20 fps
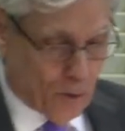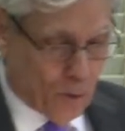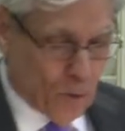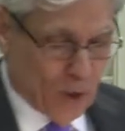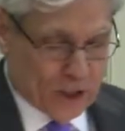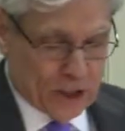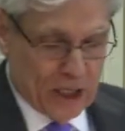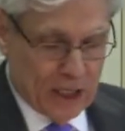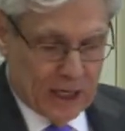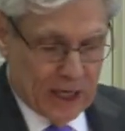
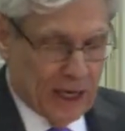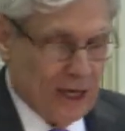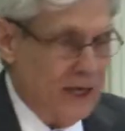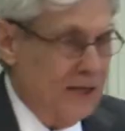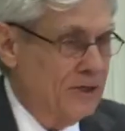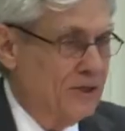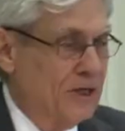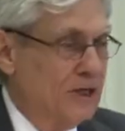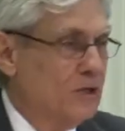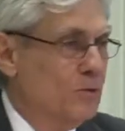which He
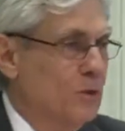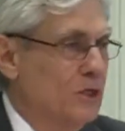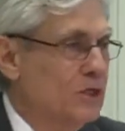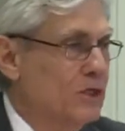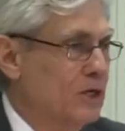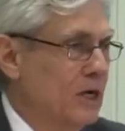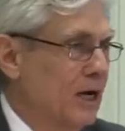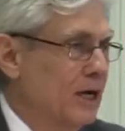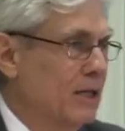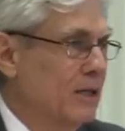does as we
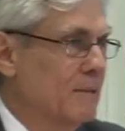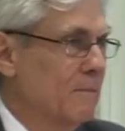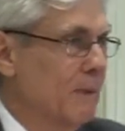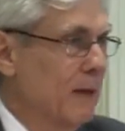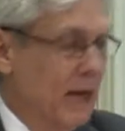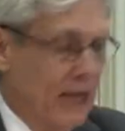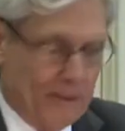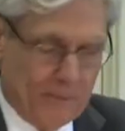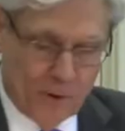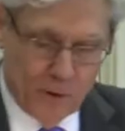study the
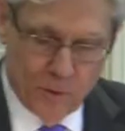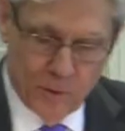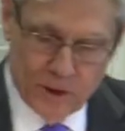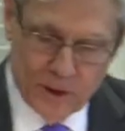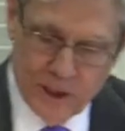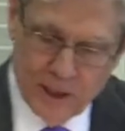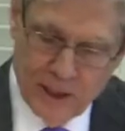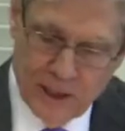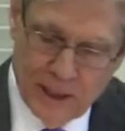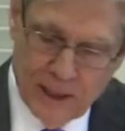Bible,
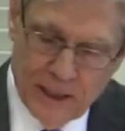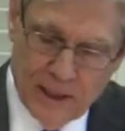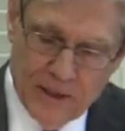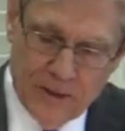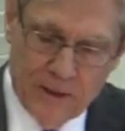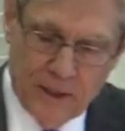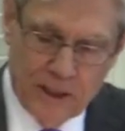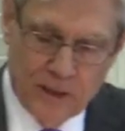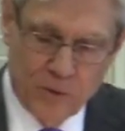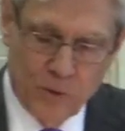which He
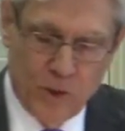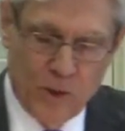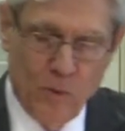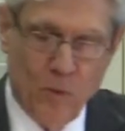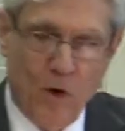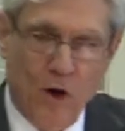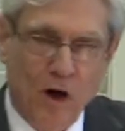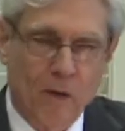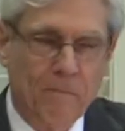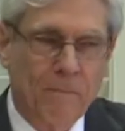does as we
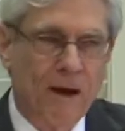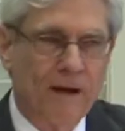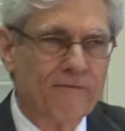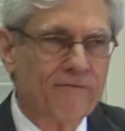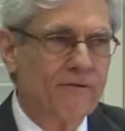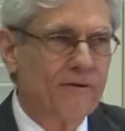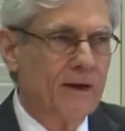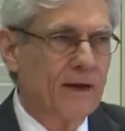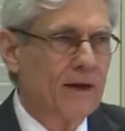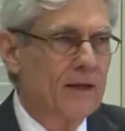walk by
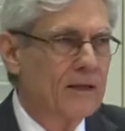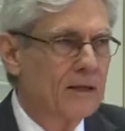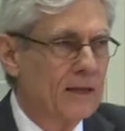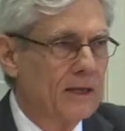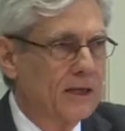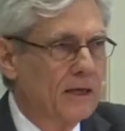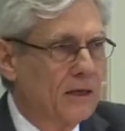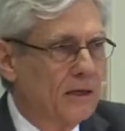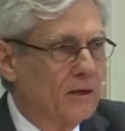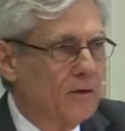faith.
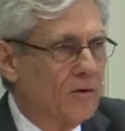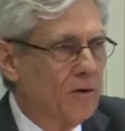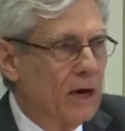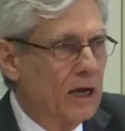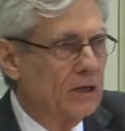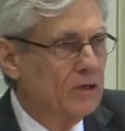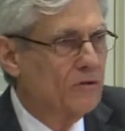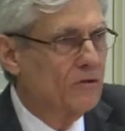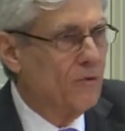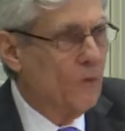He
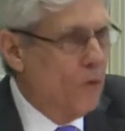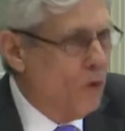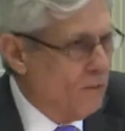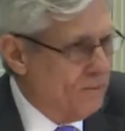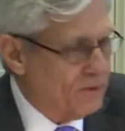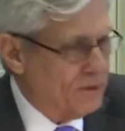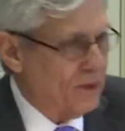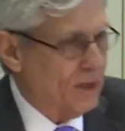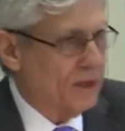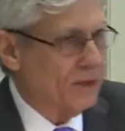
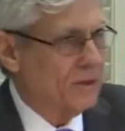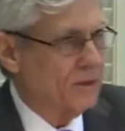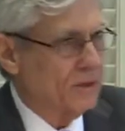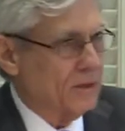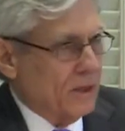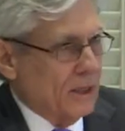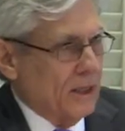transforms us.